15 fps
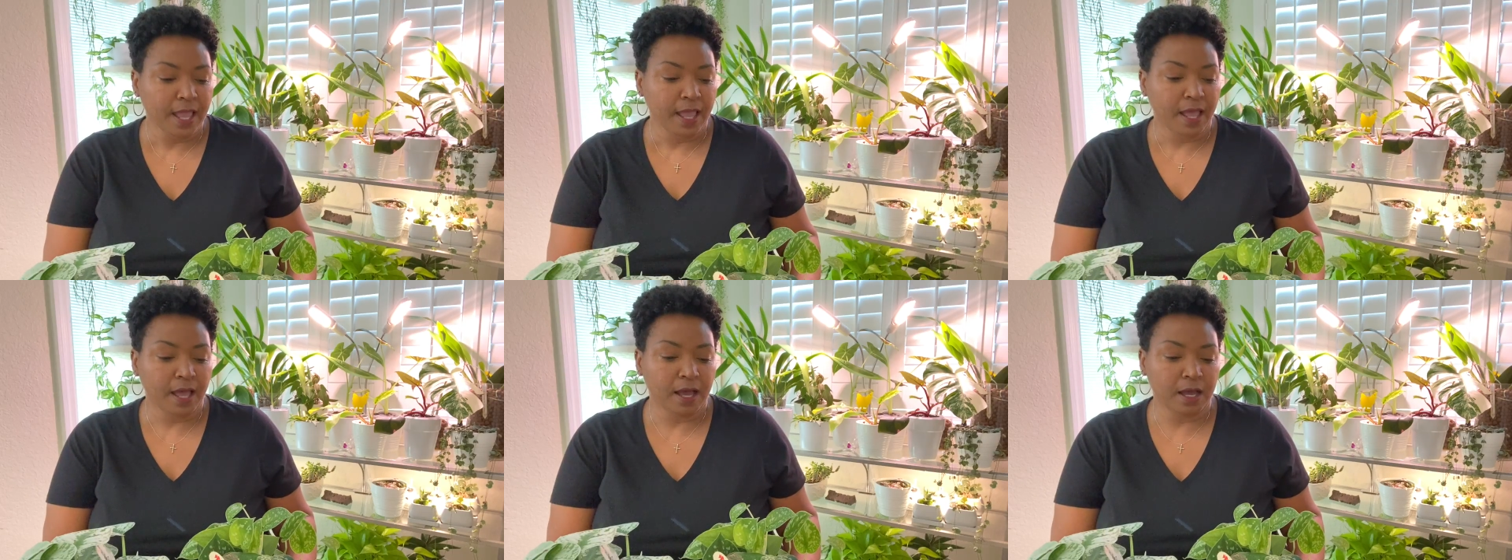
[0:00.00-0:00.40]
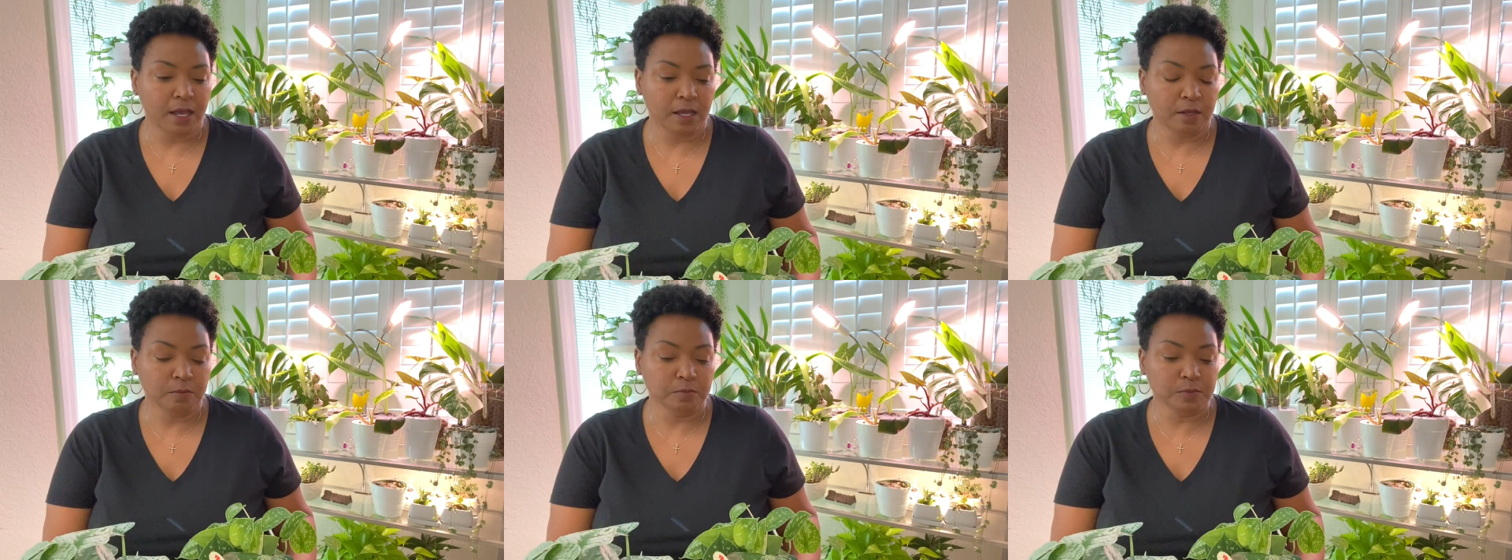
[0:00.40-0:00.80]

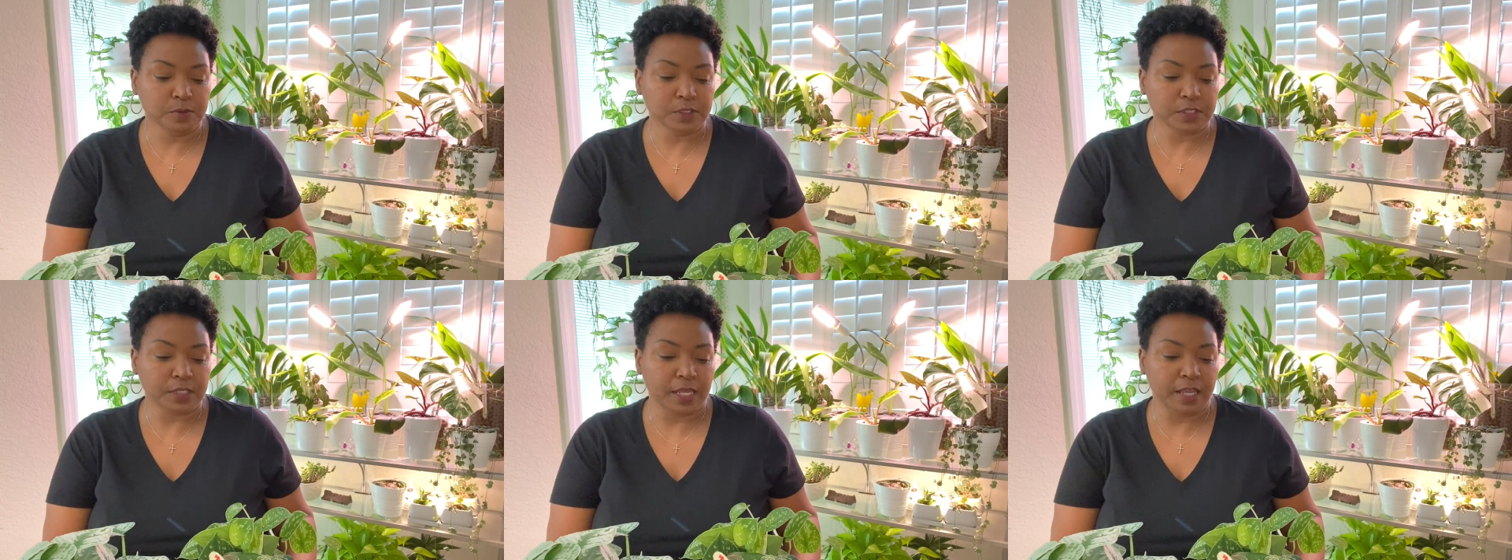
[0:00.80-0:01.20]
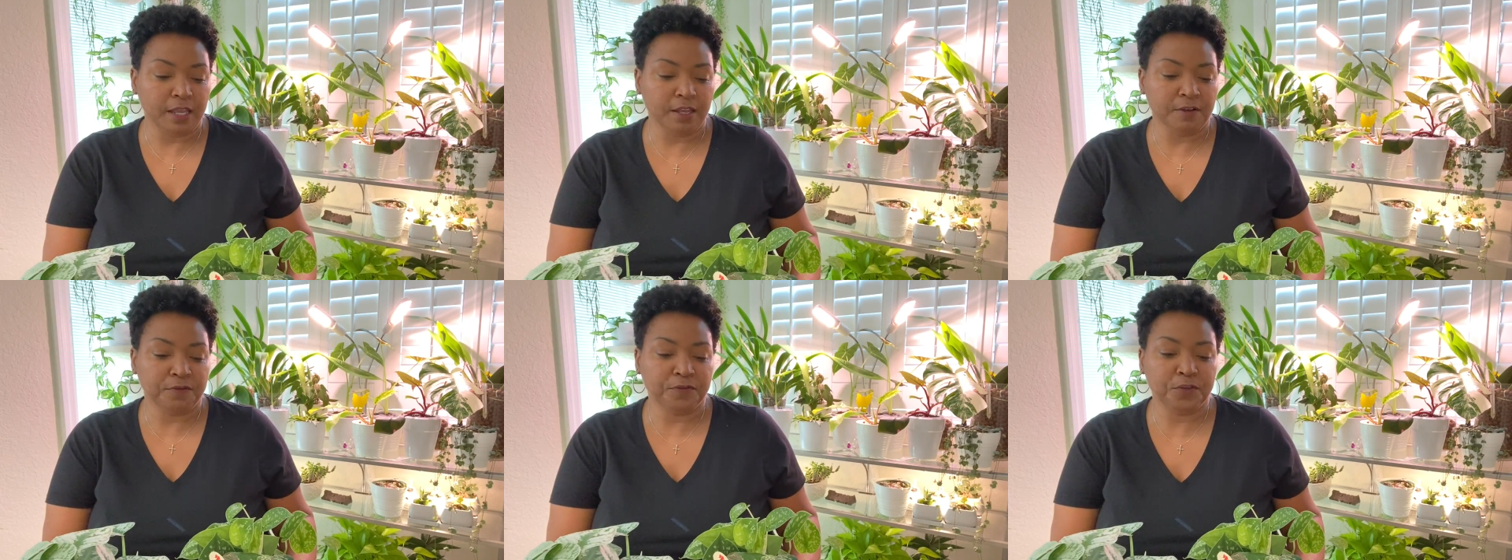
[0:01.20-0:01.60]
Um,
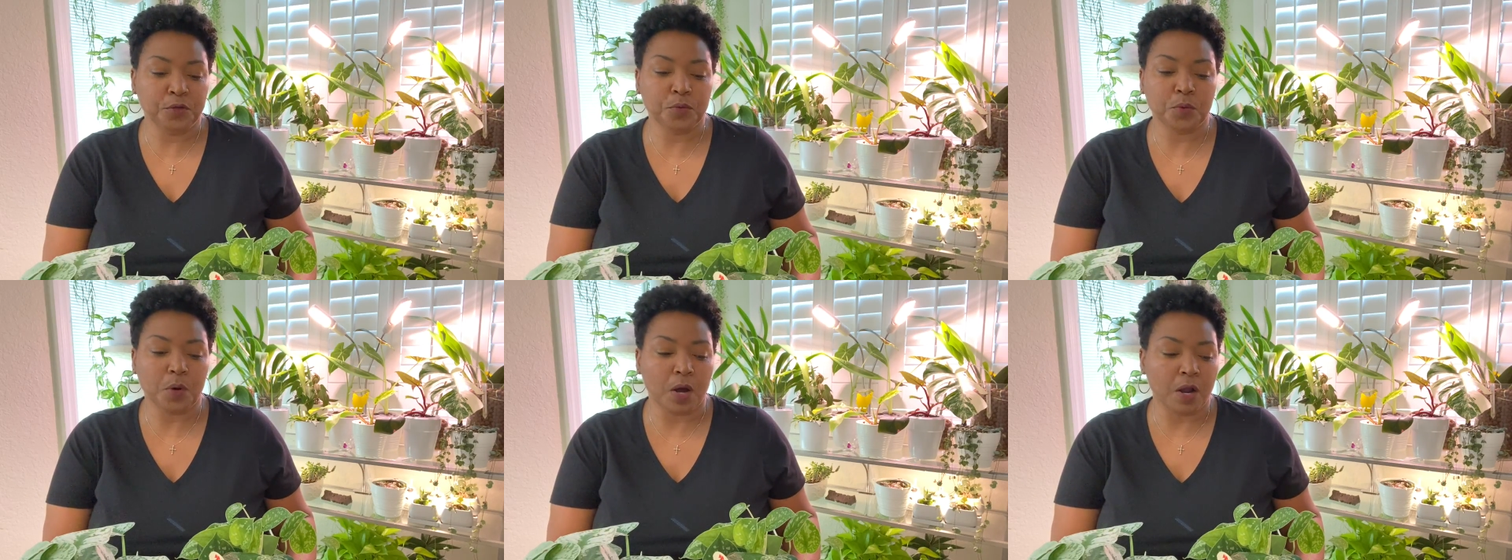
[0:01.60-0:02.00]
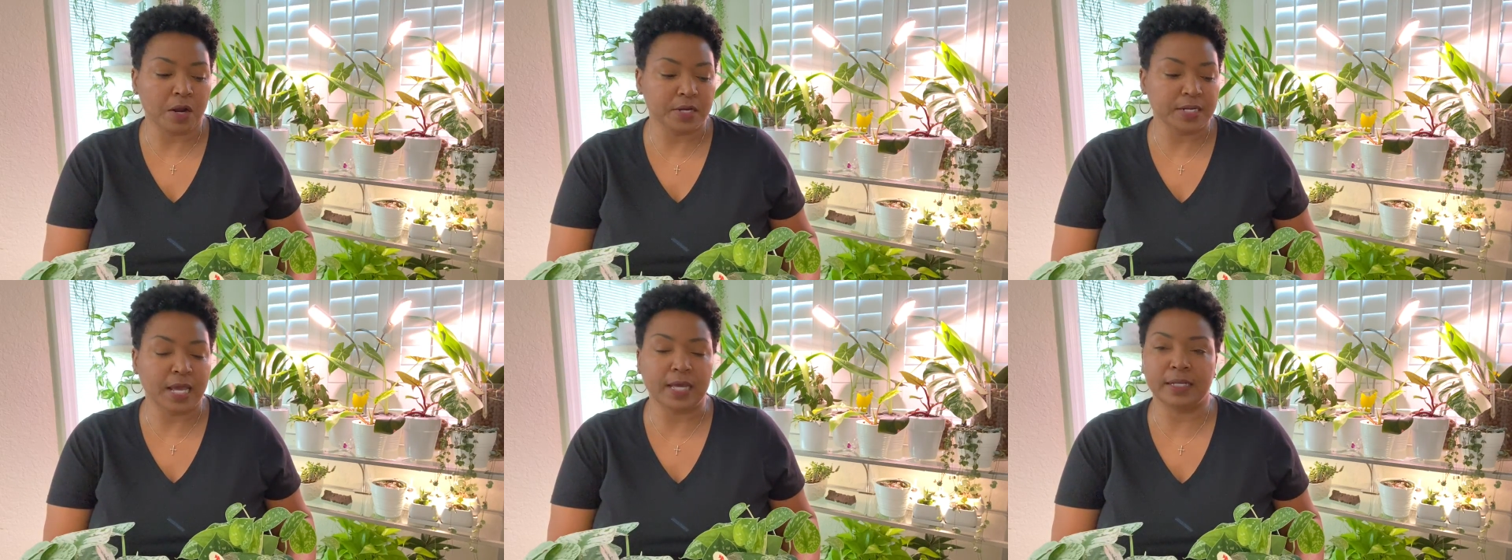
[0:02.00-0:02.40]
if you are
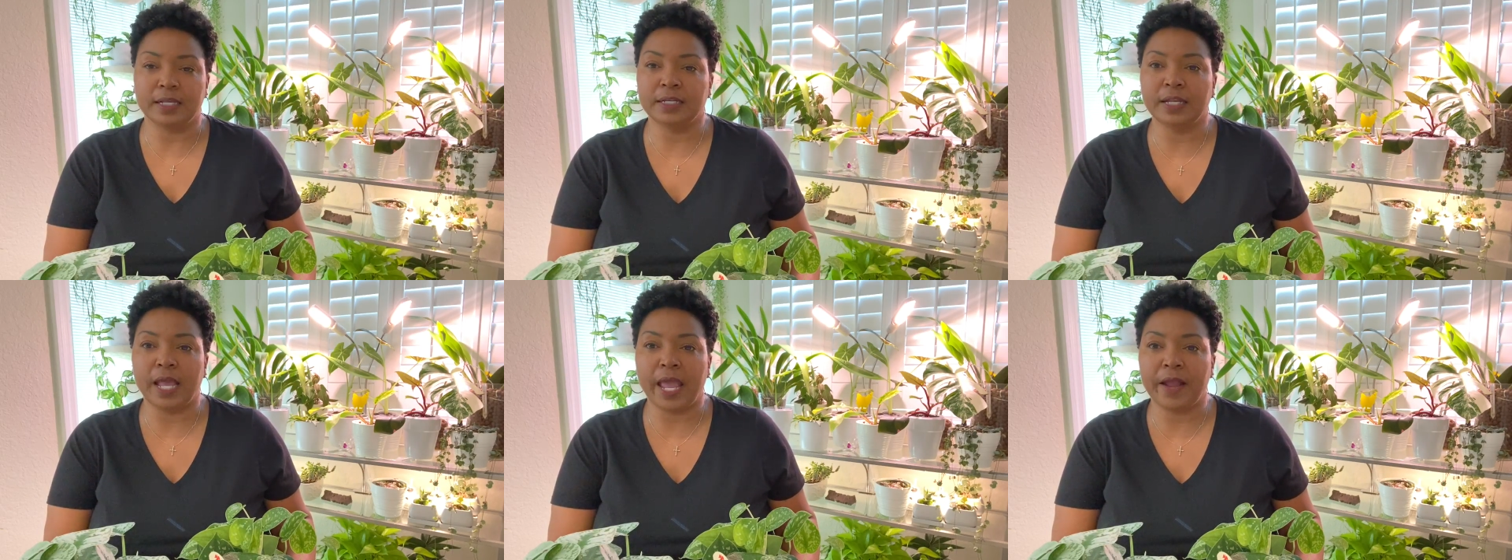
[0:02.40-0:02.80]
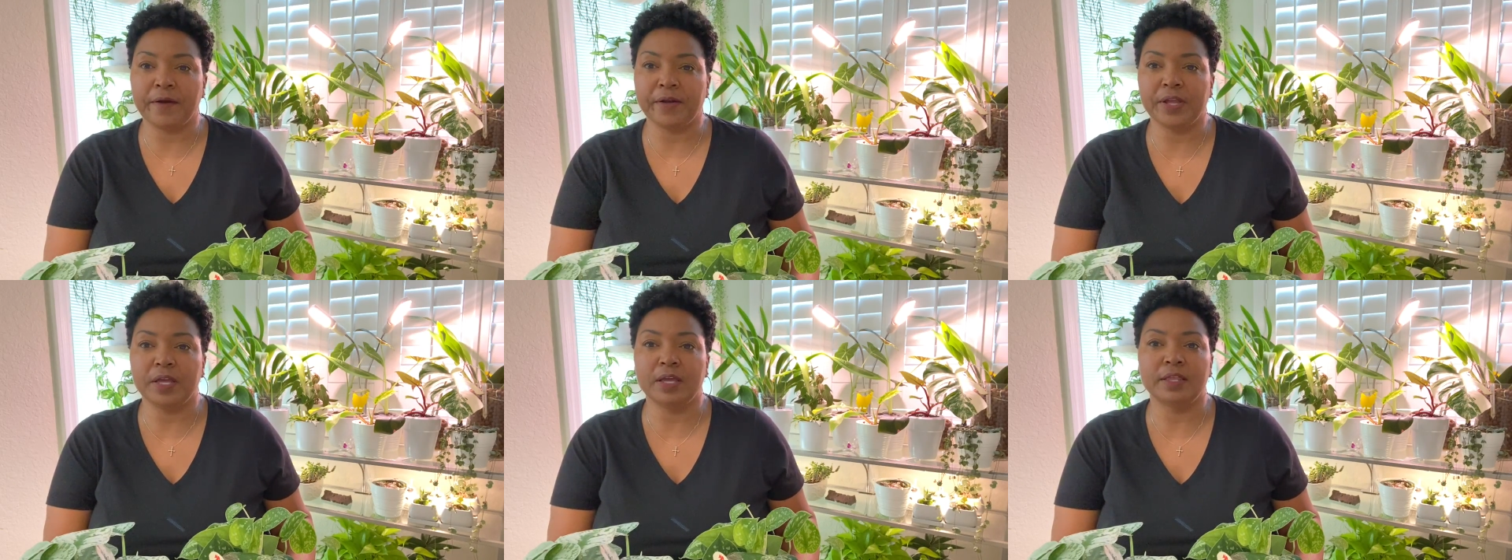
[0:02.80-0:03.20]
not in an
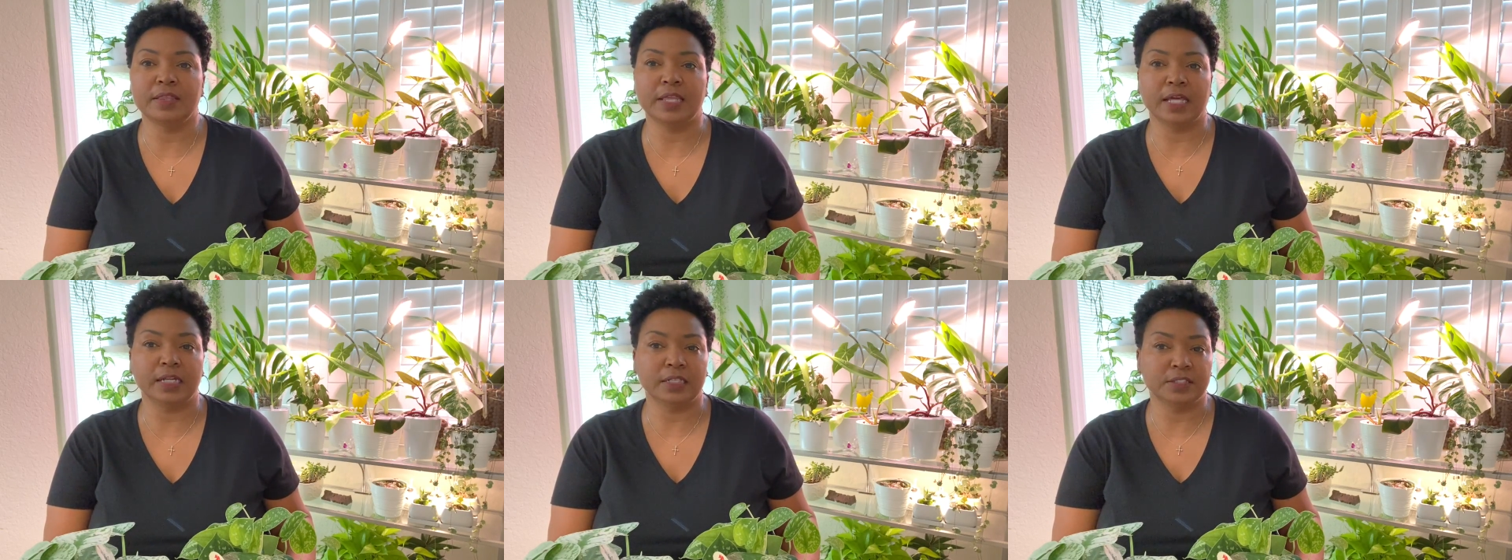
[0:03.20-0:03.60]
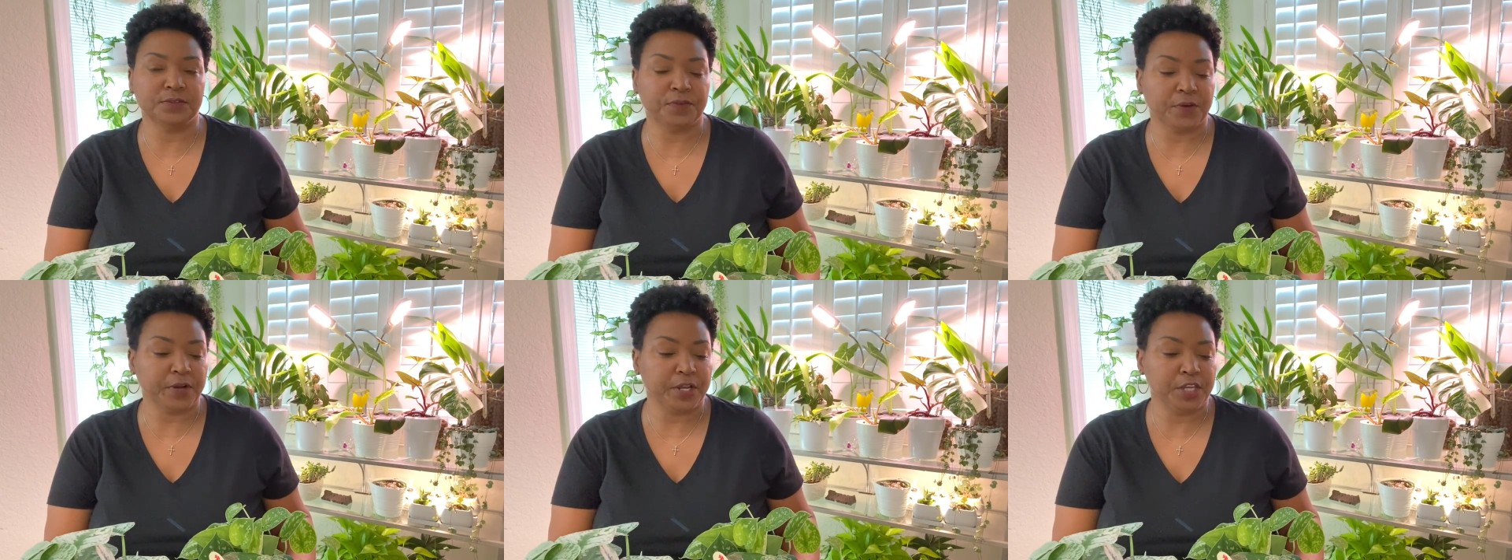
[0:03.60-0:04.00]
area that is
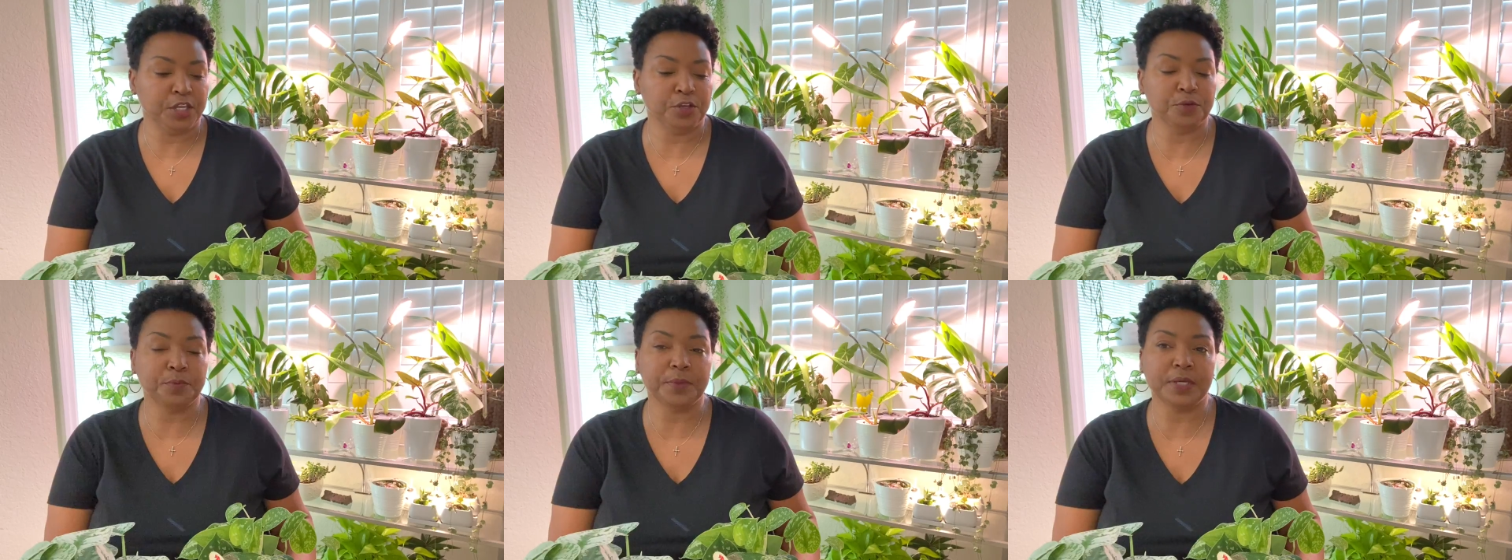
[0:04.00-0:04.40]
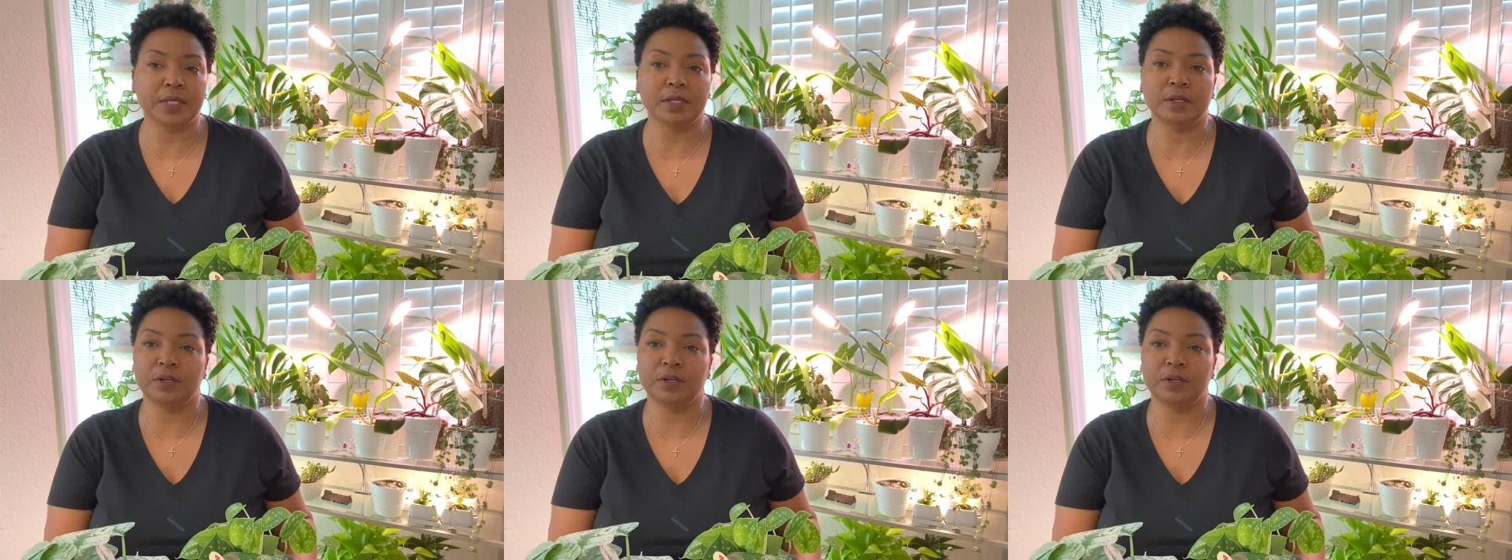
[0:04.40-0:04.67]
very humid,